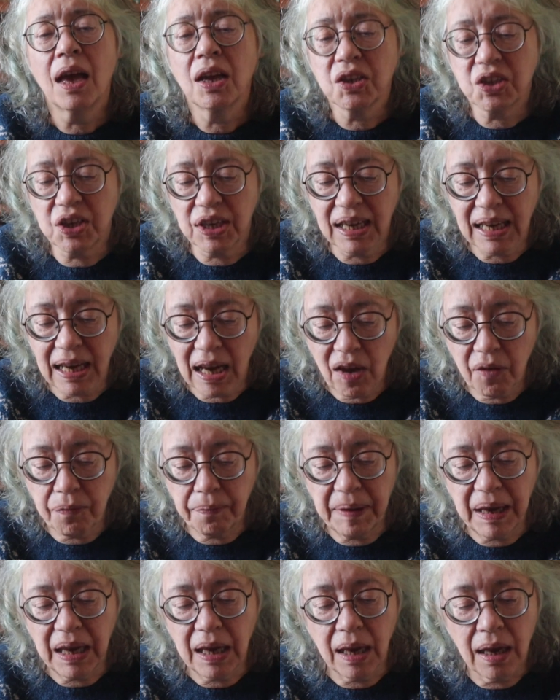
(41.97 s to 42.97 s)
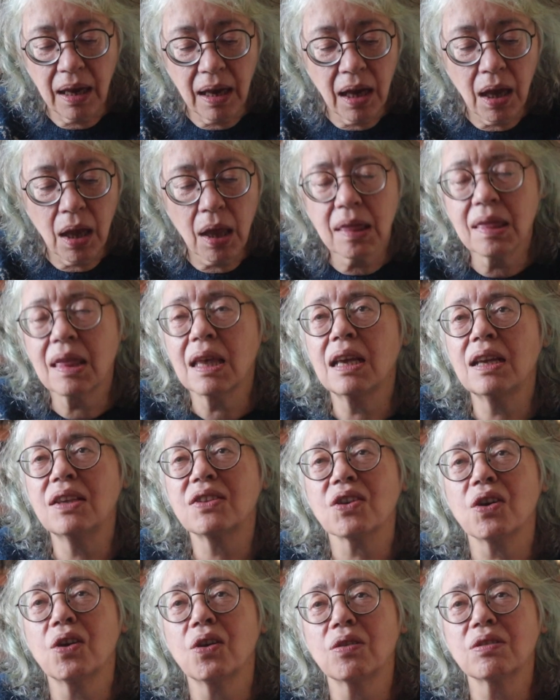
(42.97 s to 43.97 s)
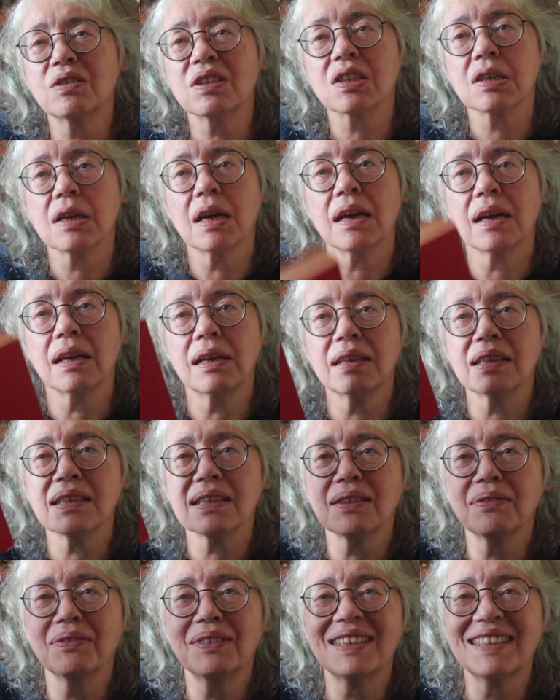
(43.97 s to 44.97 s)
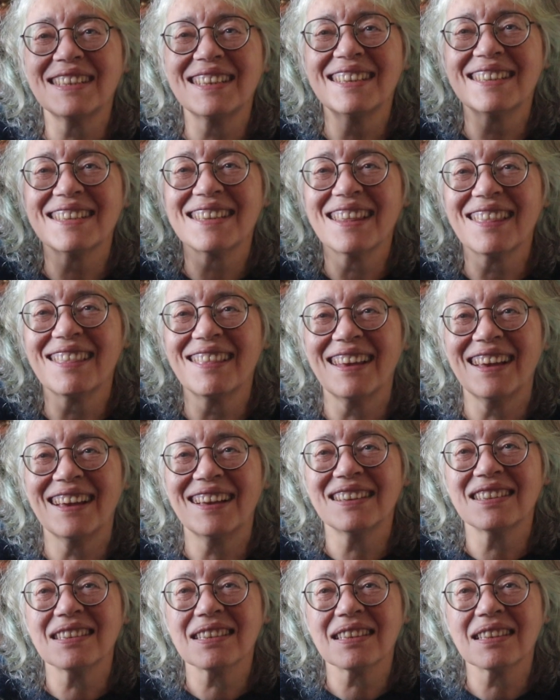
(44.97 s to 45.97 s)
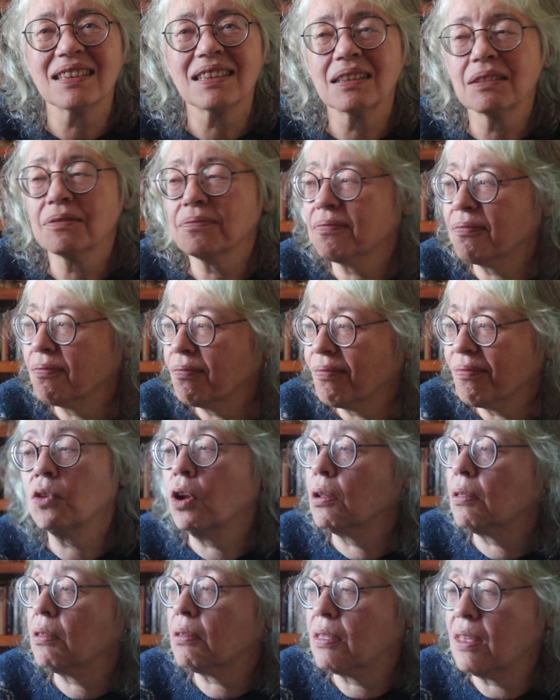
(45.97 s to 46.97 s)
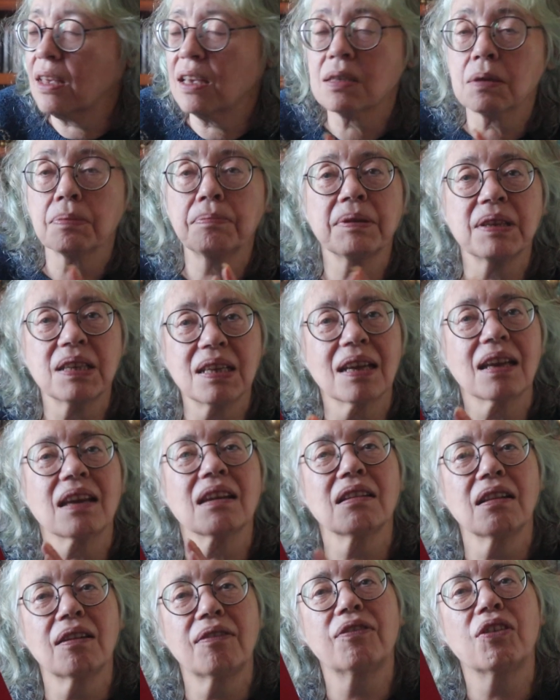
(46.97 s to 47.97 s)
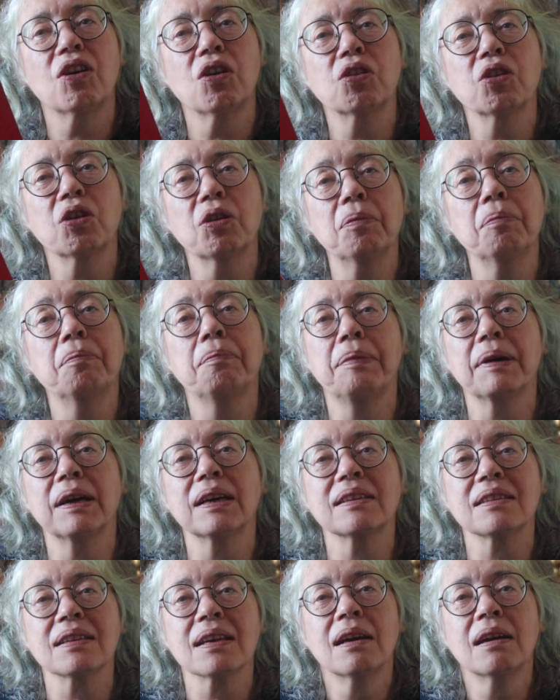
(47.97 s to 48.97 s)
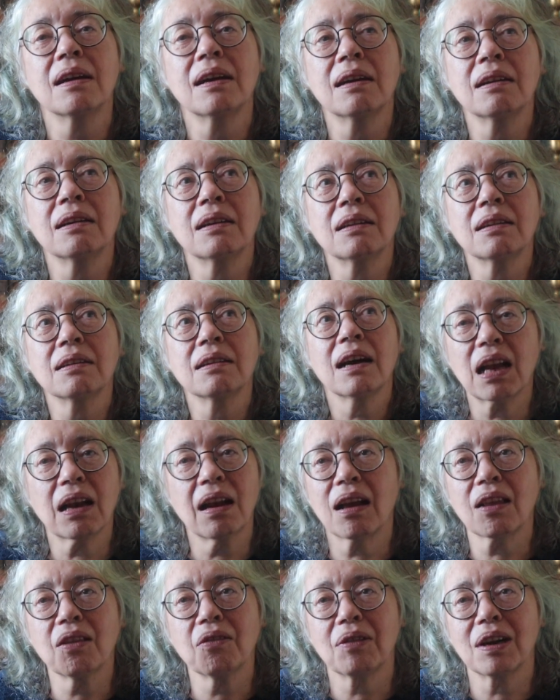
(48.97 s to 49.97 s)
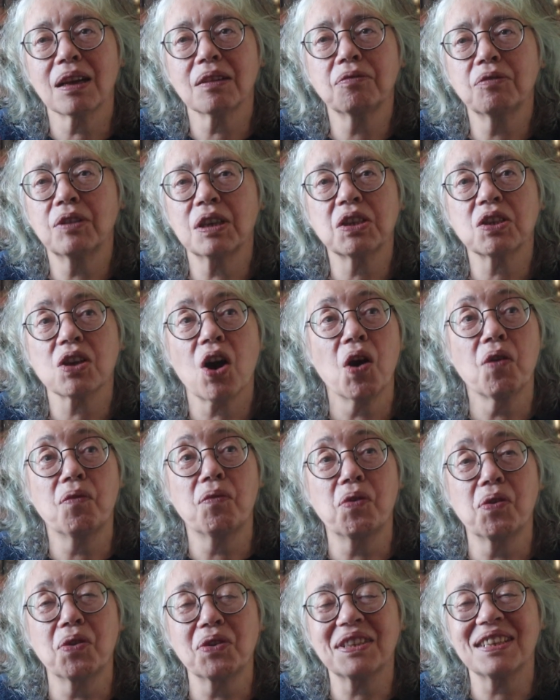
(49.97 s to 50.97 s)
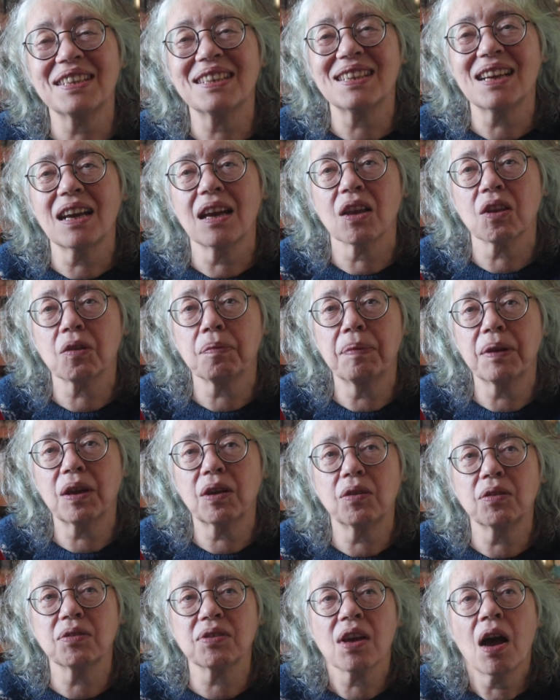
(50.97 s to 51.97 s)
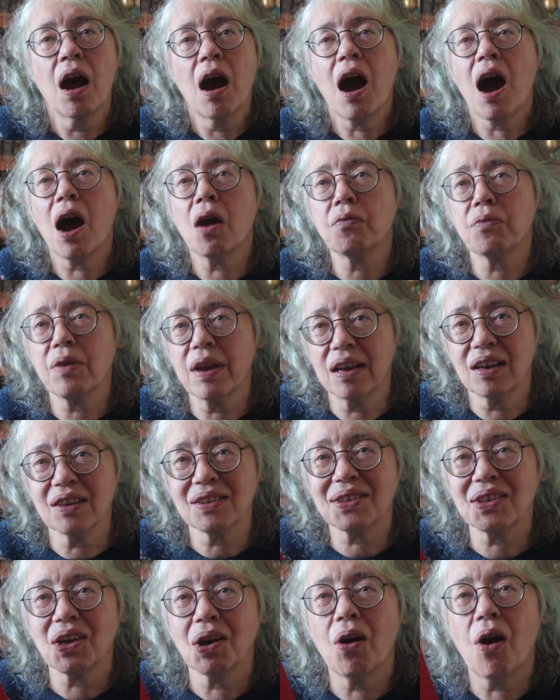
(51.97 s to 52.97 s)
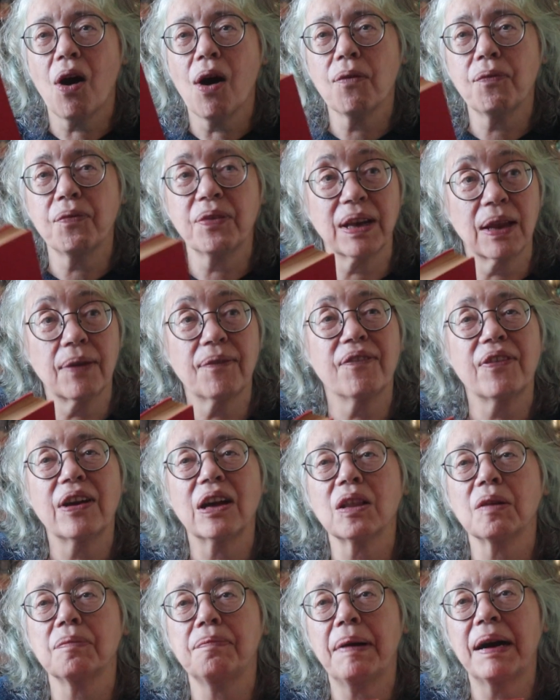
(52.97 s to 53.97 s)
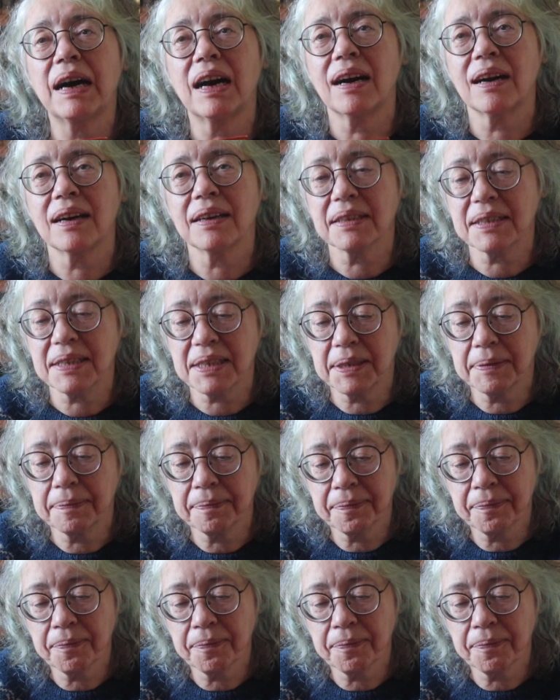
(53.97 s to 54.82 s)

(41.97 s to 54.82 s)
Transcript: She gave me these old shades, which is this. Not this particular volume, but another one which I wore to death because I read it so often it fell apart.